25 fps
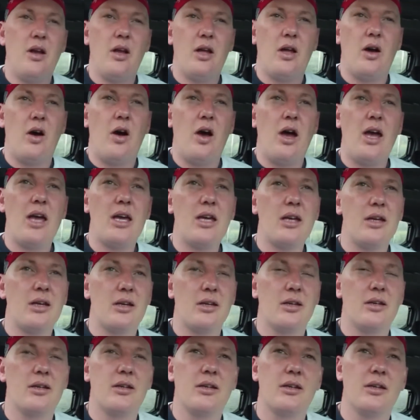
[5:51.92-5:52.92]
I
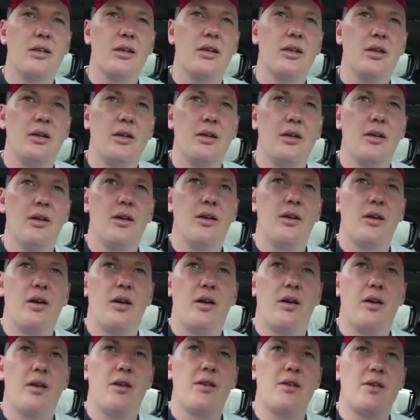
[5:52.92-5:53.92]

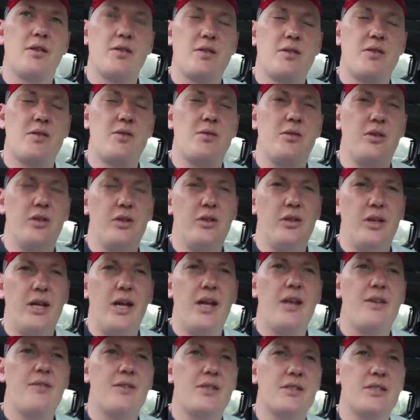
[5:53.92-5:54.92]
sort of got
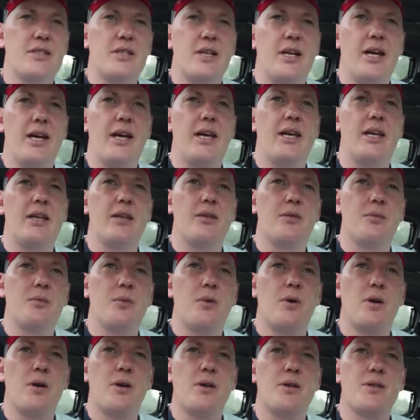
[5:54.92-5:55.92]
out of it today
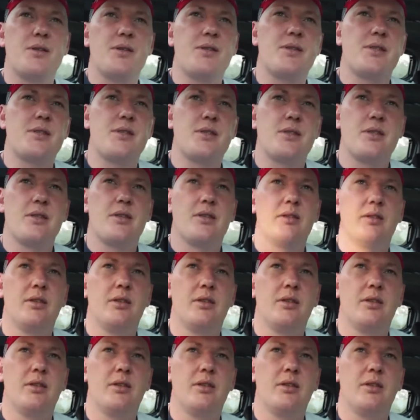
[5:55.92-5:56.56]
was